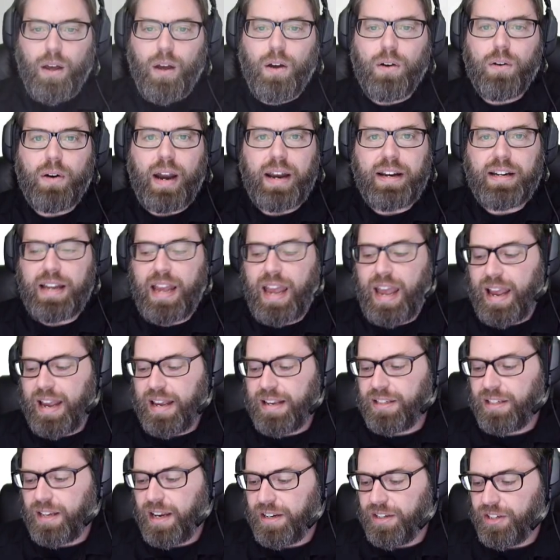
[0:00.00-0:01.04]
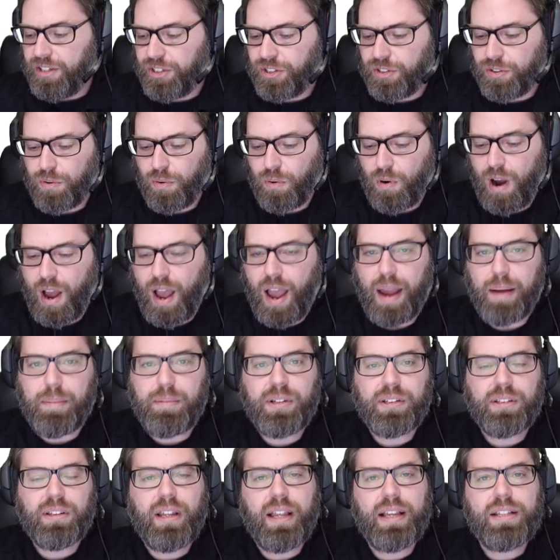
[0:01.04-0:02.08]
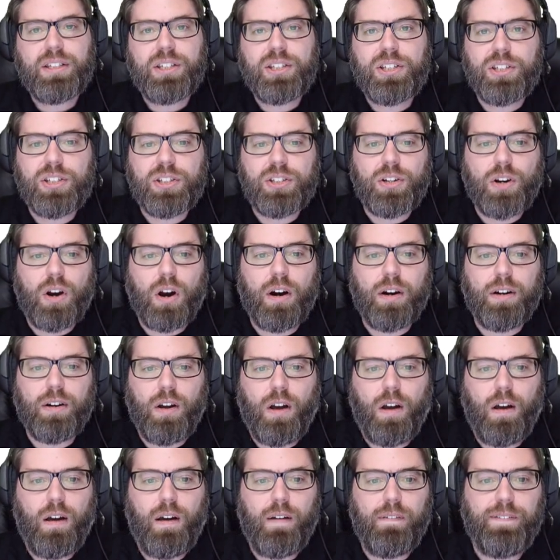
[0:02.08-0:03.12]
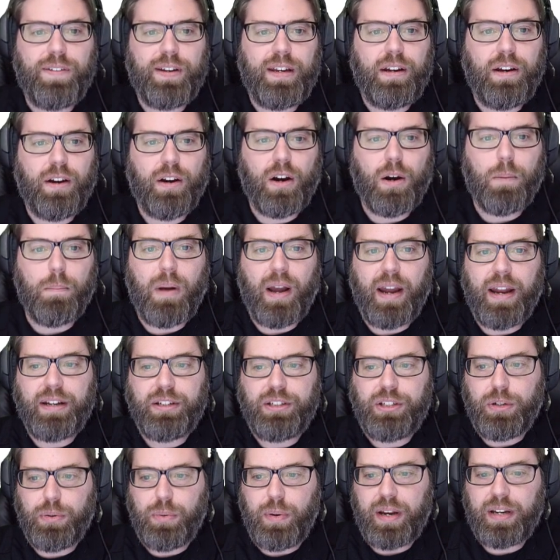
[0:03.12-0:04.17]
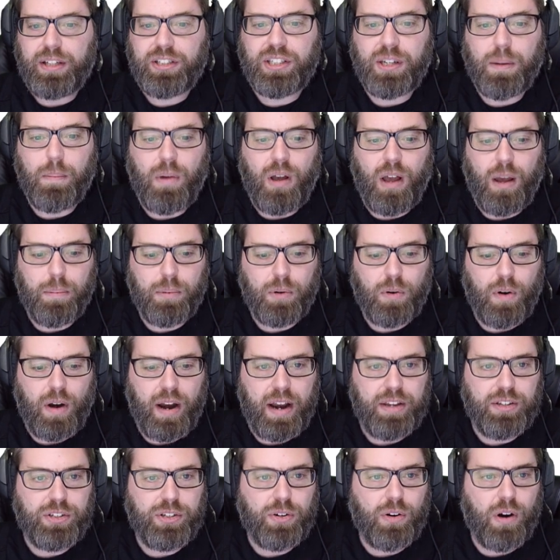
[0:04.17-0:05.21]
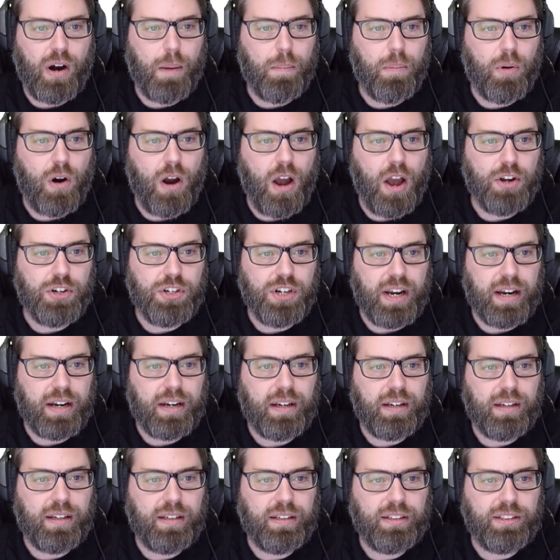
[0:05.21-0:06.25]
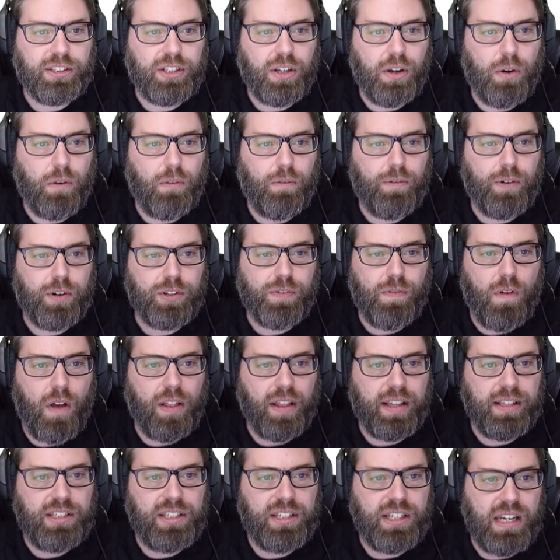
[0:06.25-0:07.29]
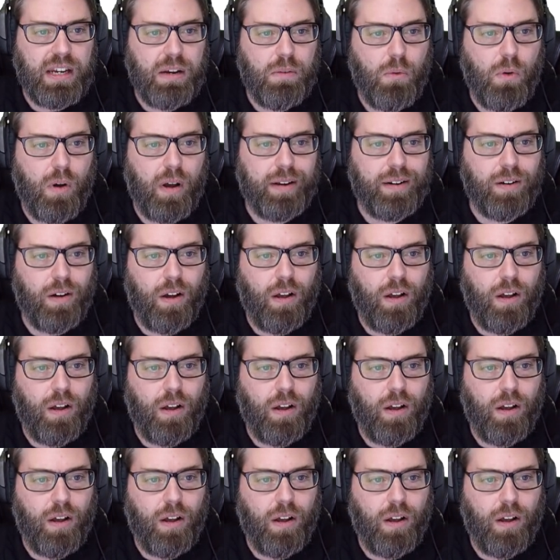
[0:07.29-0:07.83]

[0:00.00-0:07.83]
All right, as I described, let's start off here by doing some upgrades to our project. So first of all, let's see what